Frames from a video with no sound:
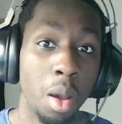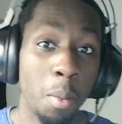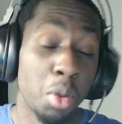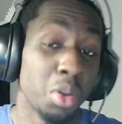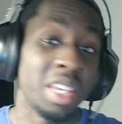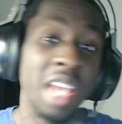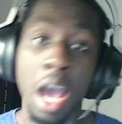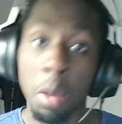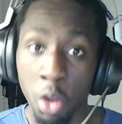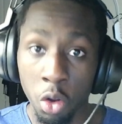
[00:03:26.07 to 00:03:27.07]
But yeah,
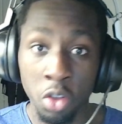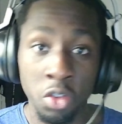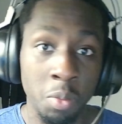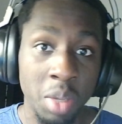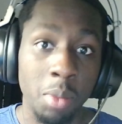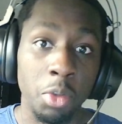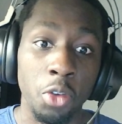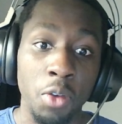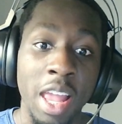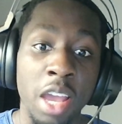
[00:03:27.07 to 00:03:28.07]
I'm not going to be able to
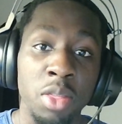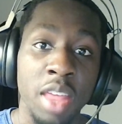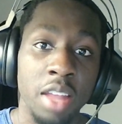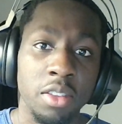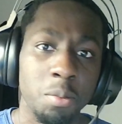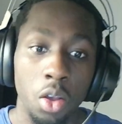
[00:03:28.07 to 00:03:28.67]
rely on that.